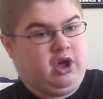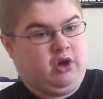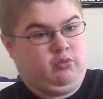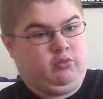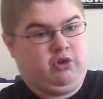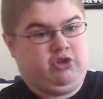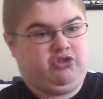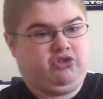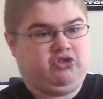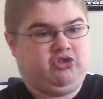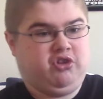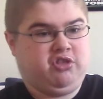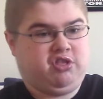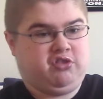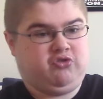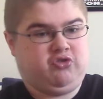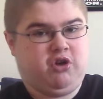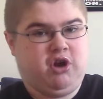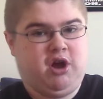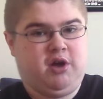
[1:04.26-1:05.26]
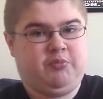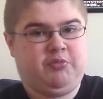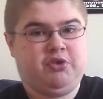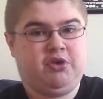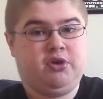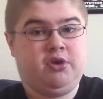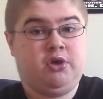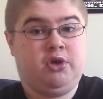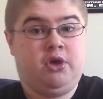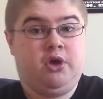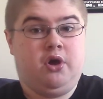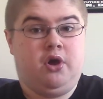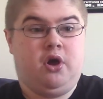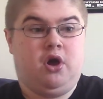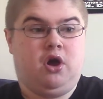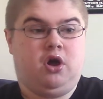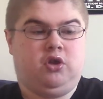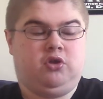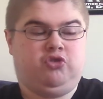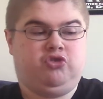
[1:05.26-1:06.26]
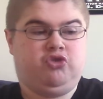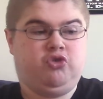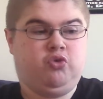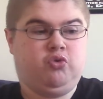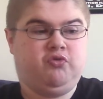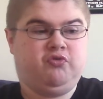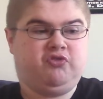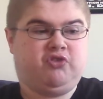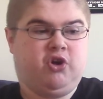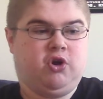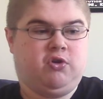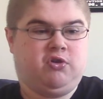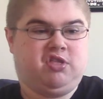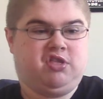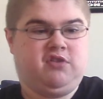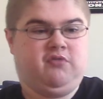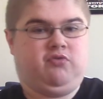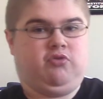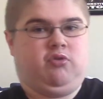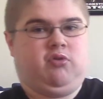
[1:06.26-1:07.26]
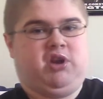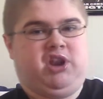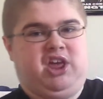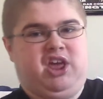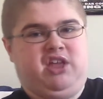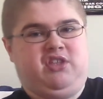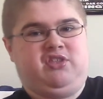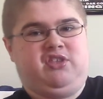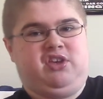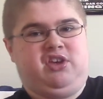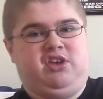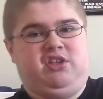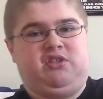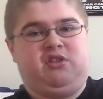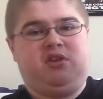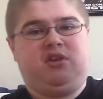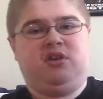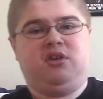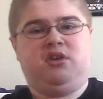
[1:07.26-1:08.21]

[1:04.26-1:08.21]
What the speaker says: which just dropped on June 1st of 2018.